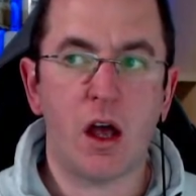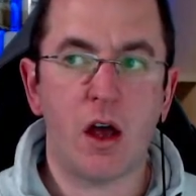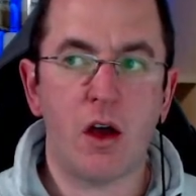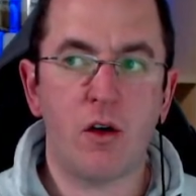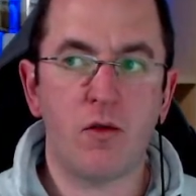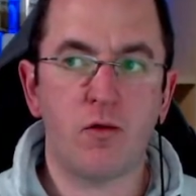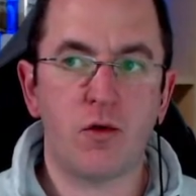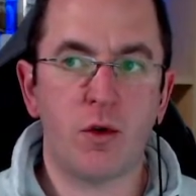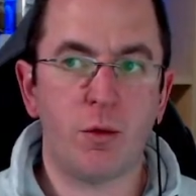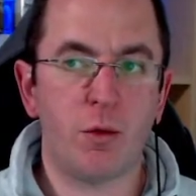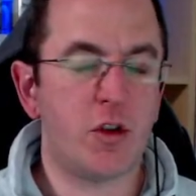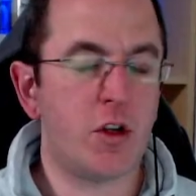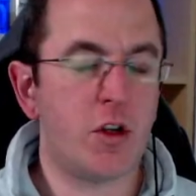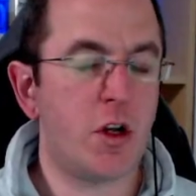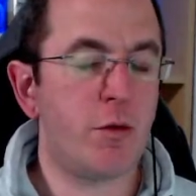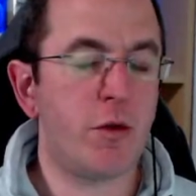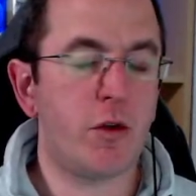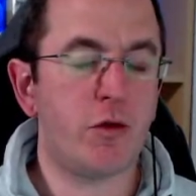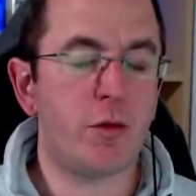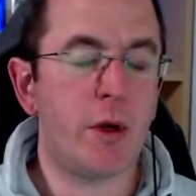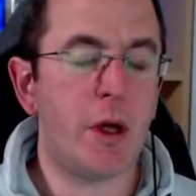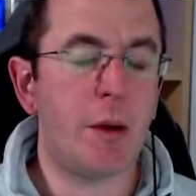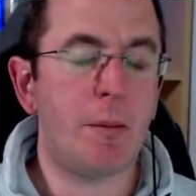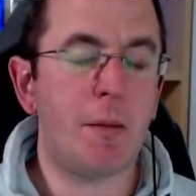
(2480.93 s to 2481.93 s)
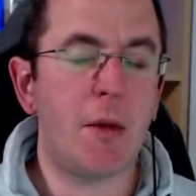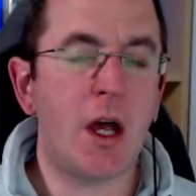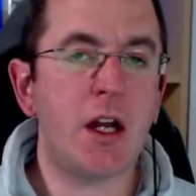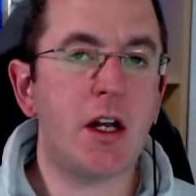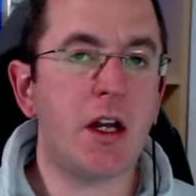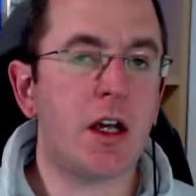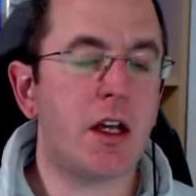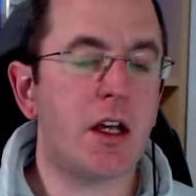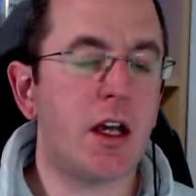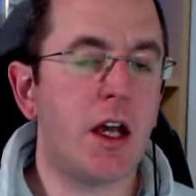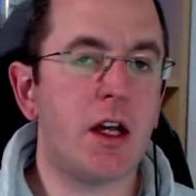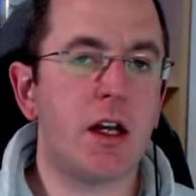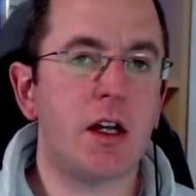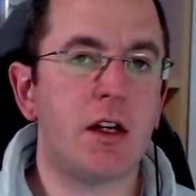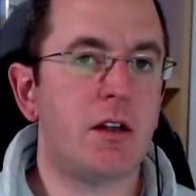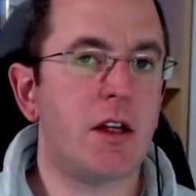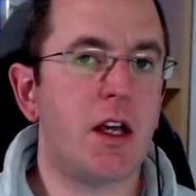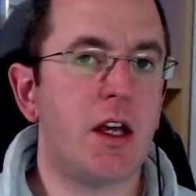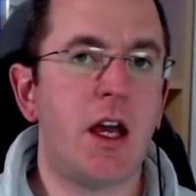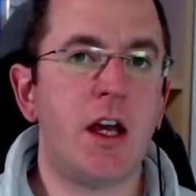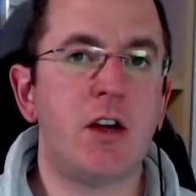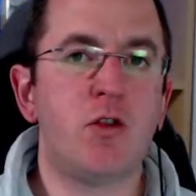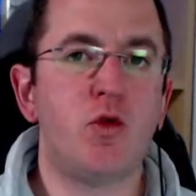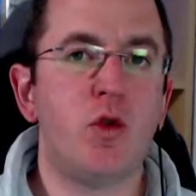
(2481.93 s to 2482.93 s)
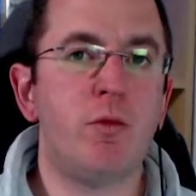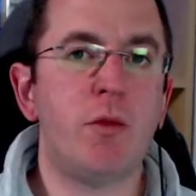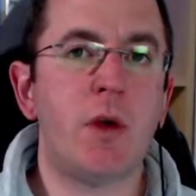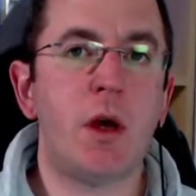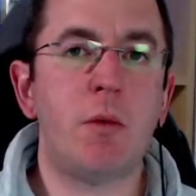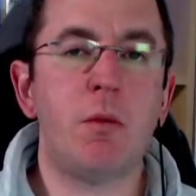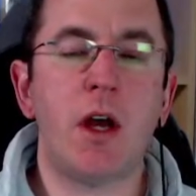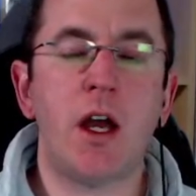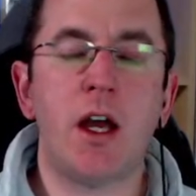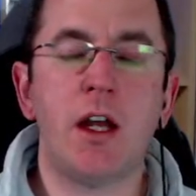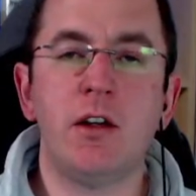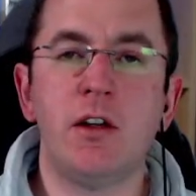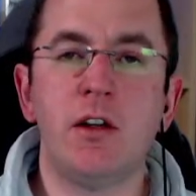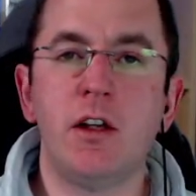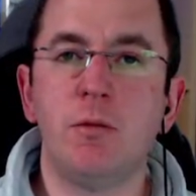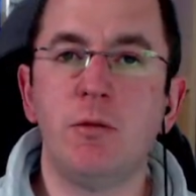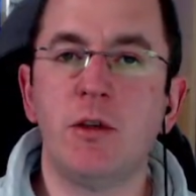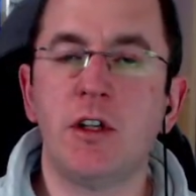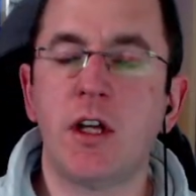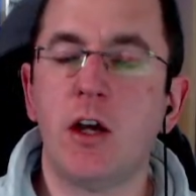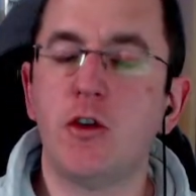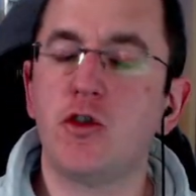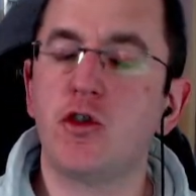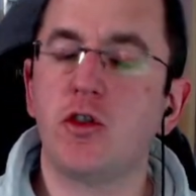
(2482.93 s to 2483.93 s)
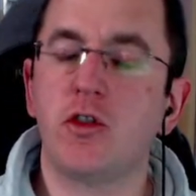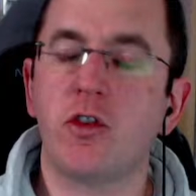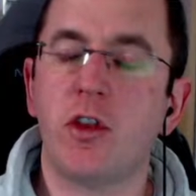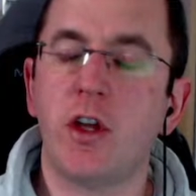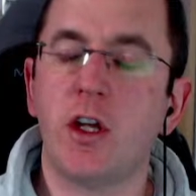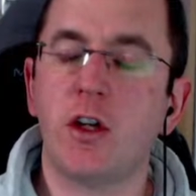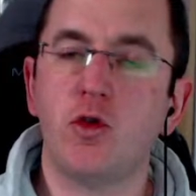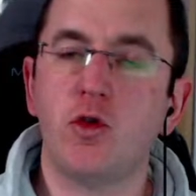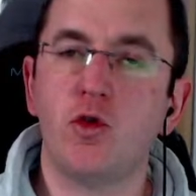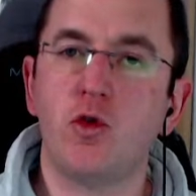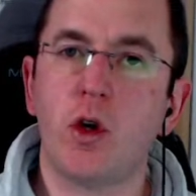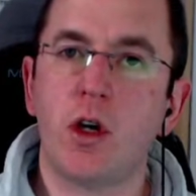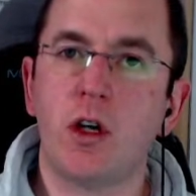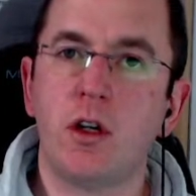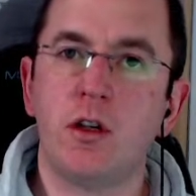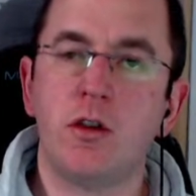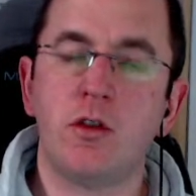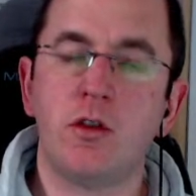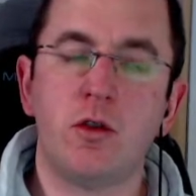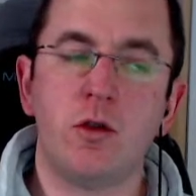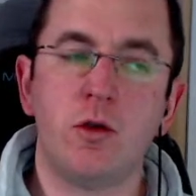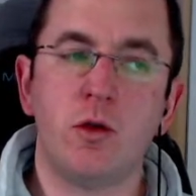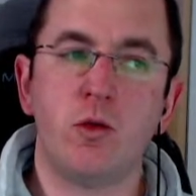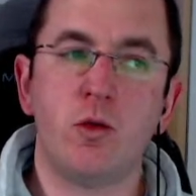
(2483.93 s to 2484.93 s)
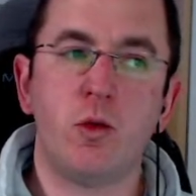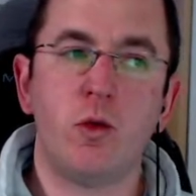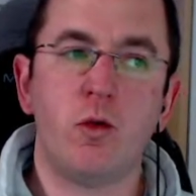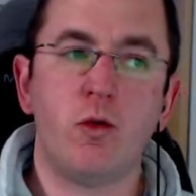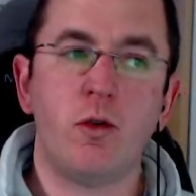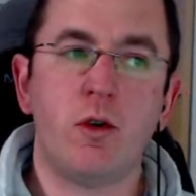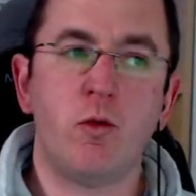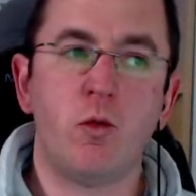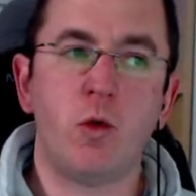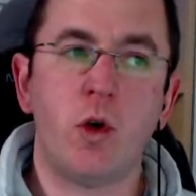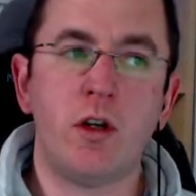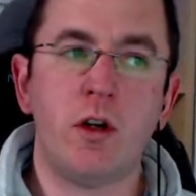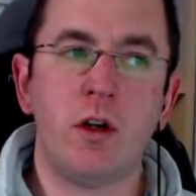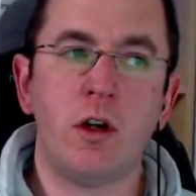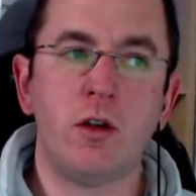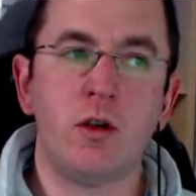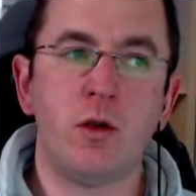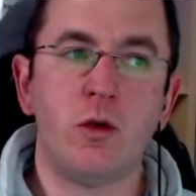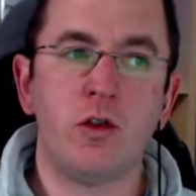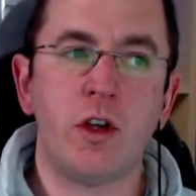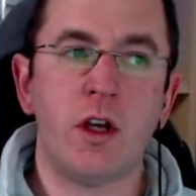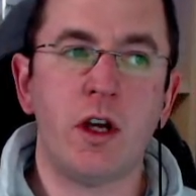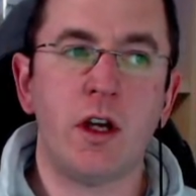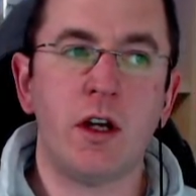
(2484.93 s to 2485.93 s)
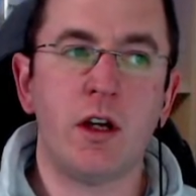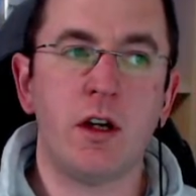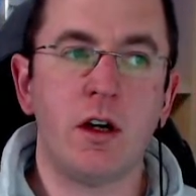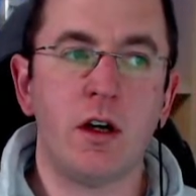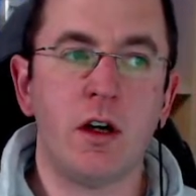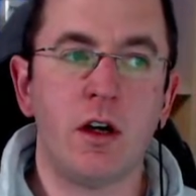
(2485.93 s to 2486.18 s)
the top of my mind, I can't remember any limitations that you run into when you're using